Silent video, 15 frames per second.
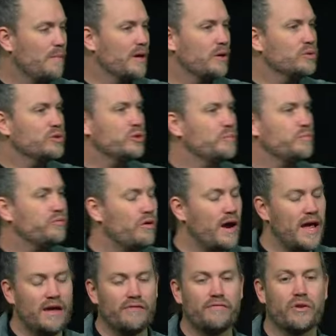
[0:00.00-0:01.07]
but also
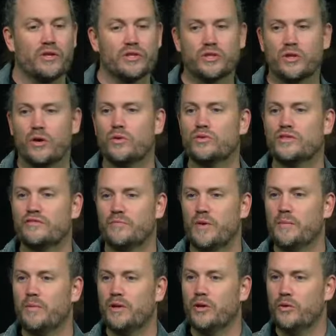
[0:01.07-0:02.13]
pray for the souls of
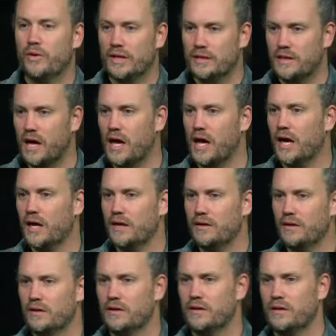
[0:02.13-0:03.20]
people who had
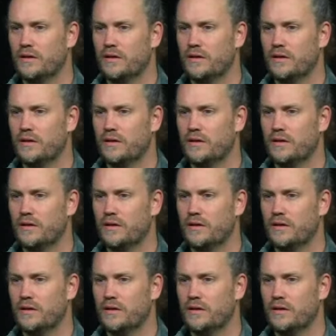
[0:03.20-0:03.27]
died